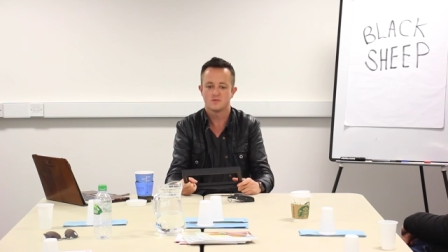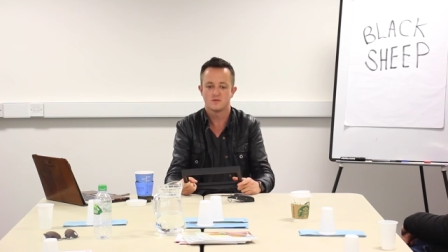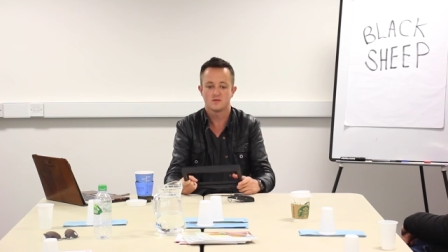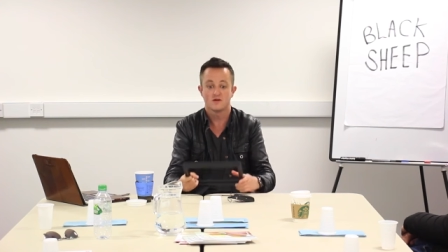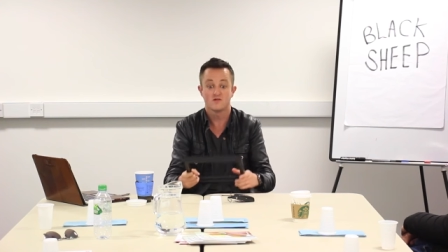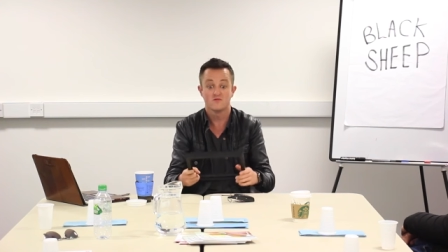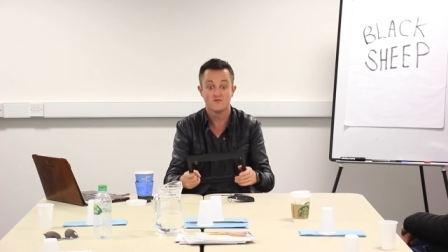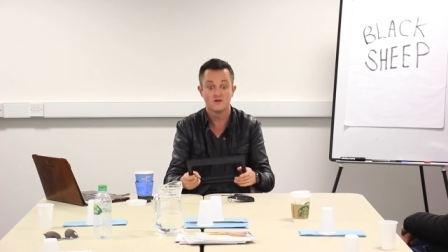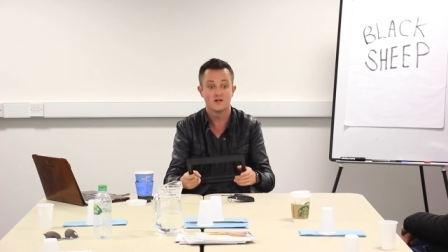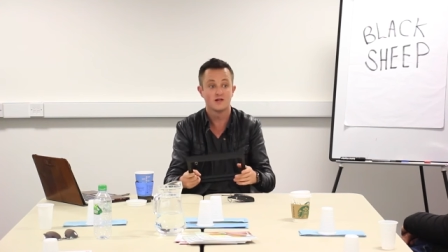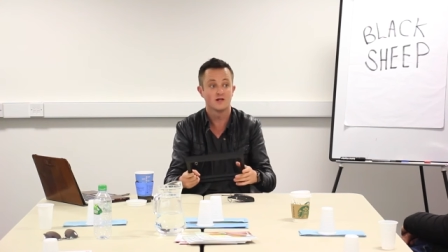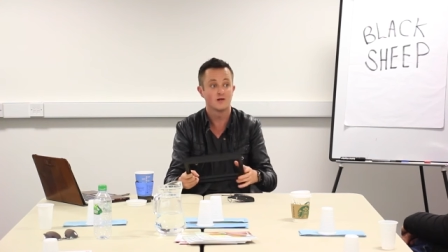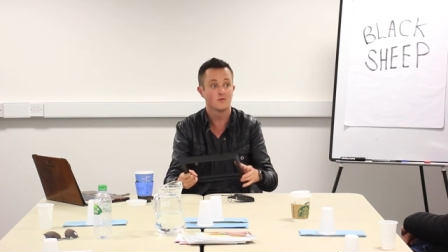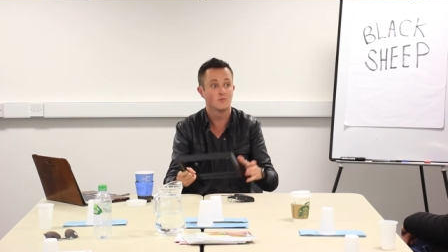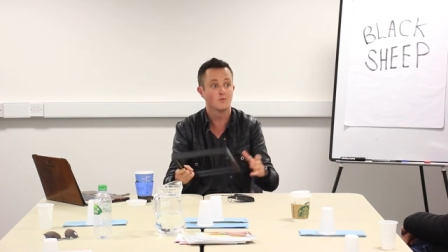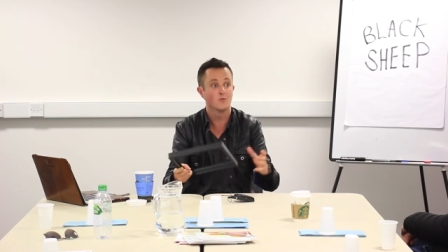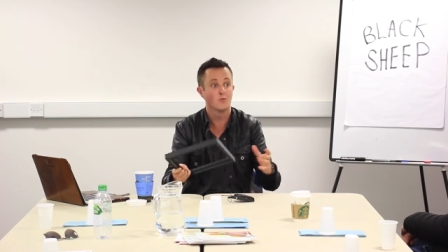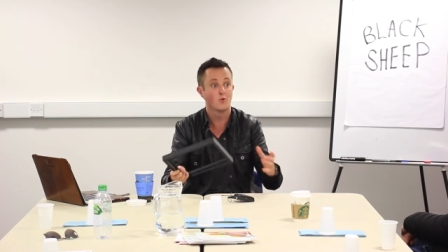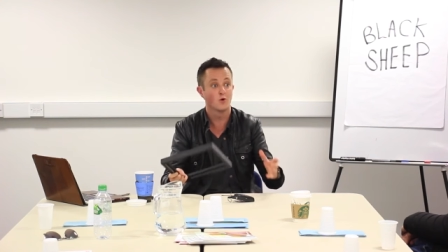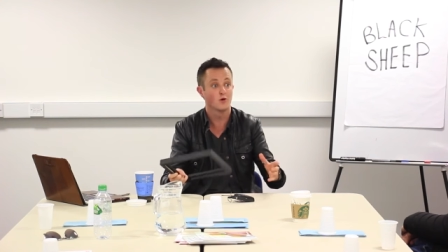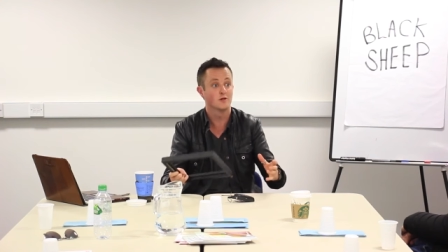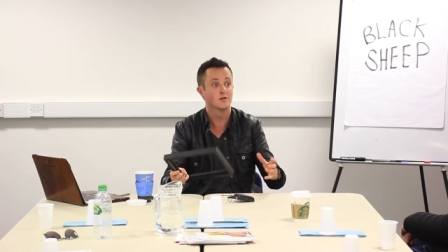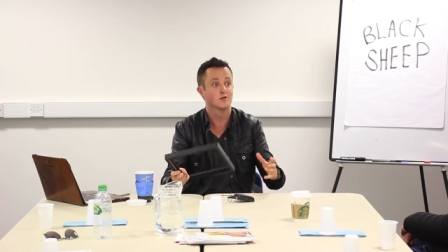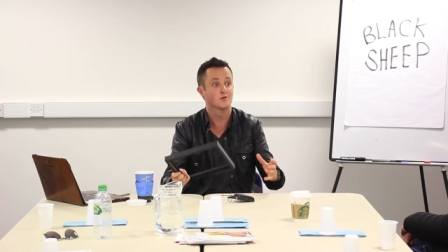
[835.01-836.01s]
but they really
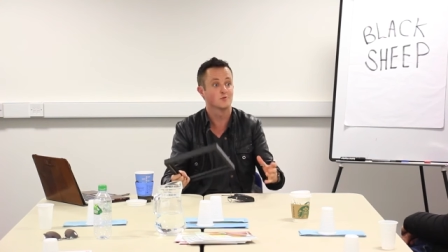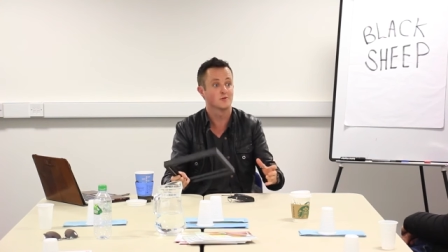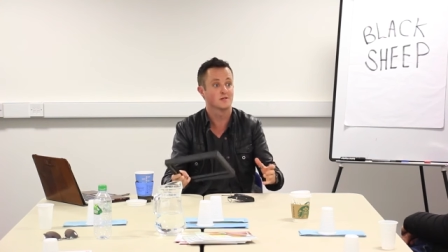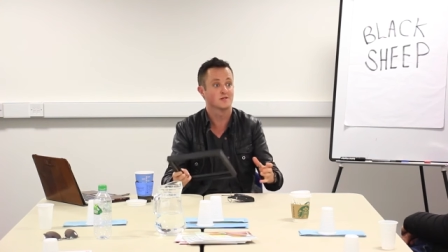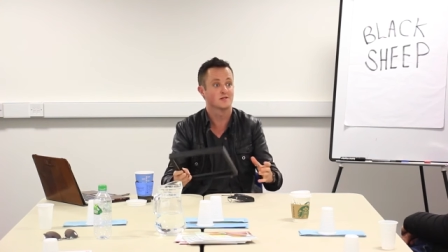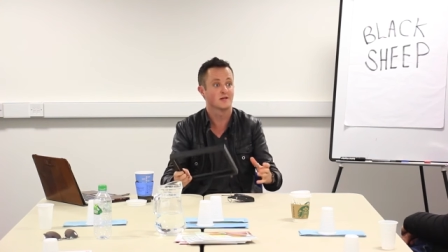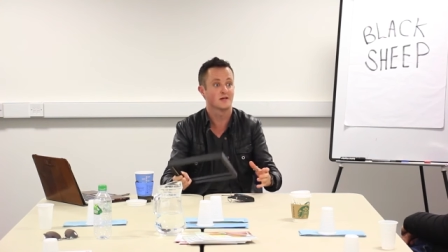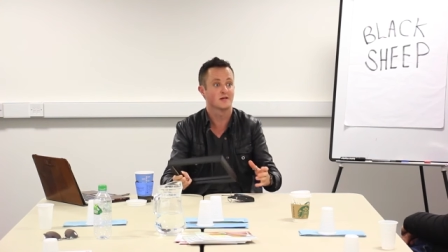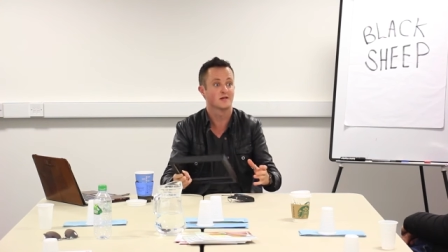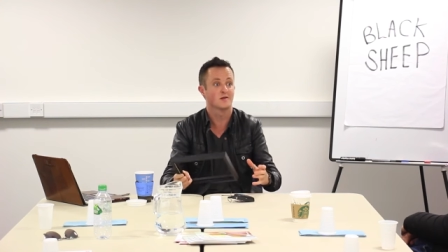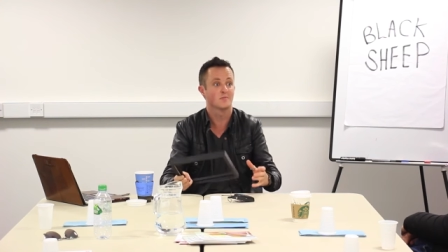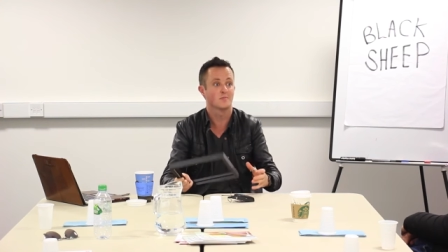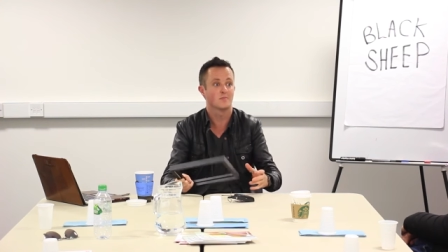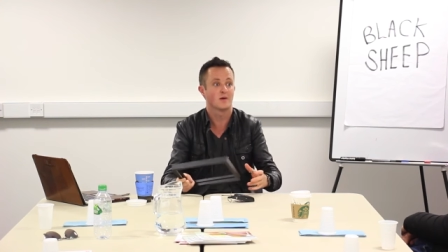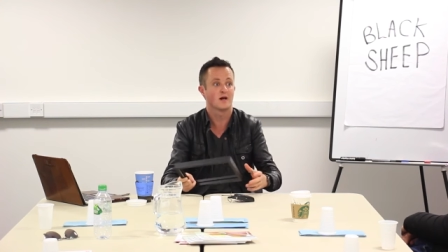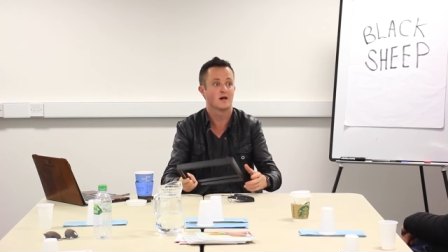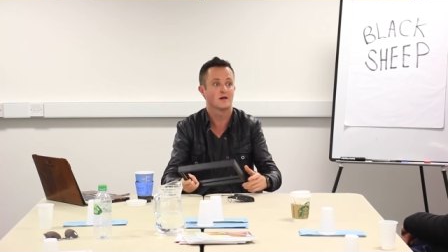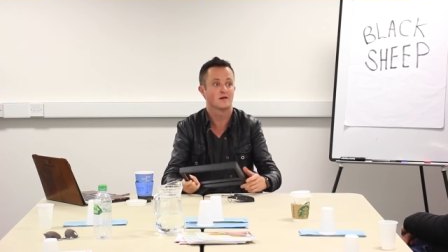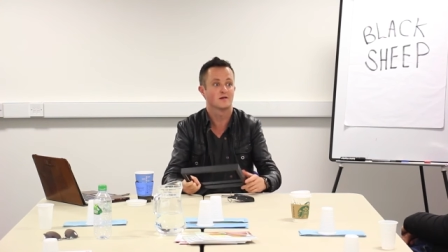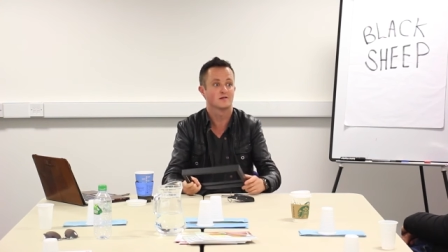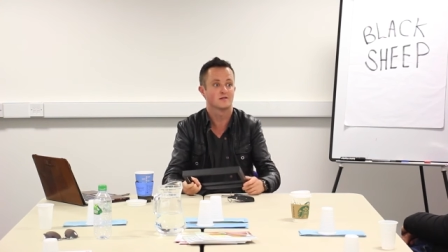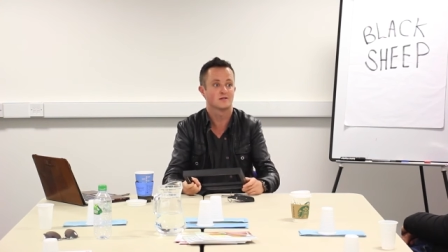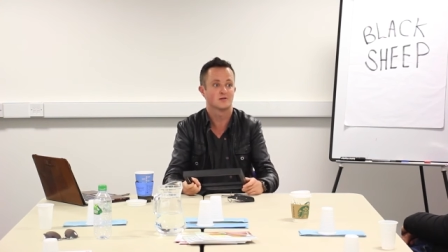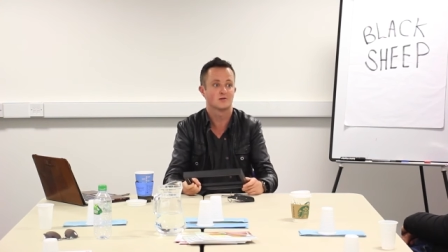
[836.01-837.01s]
want you to take it back.